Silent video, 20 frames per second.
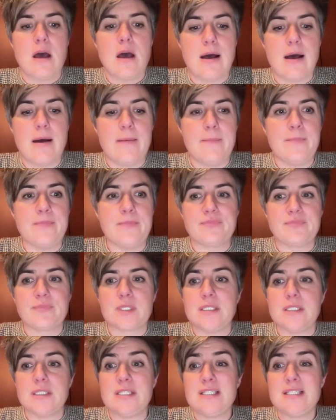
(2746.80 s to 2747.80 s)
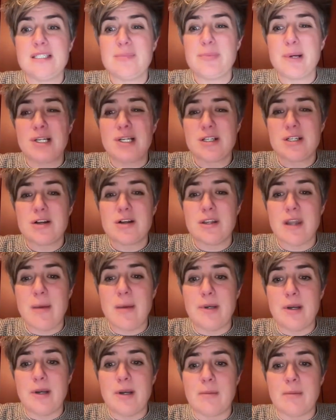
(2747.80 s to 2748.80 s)
Um, this is a project called
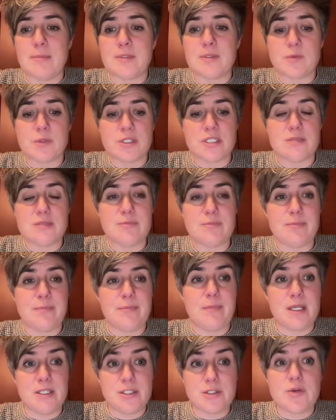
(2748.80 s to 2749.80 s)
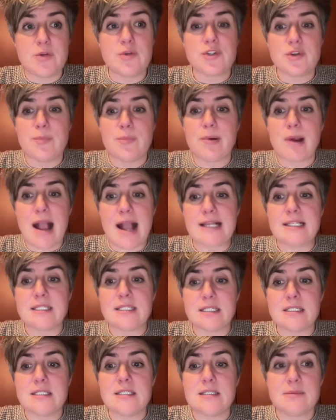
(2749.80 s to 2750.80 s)
Up in Arms, which is a social
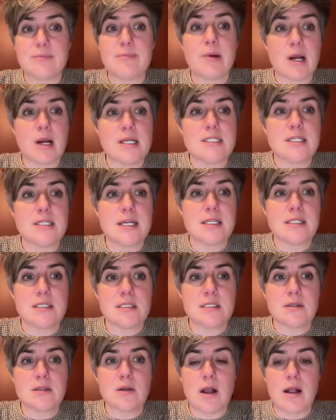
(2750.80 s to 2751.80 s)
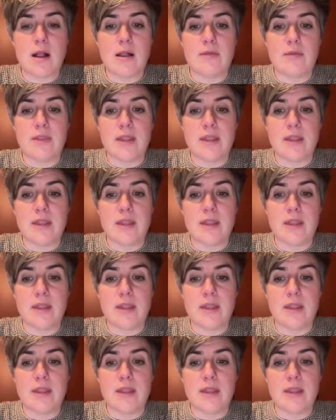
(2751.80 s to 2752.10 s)
practice project uh,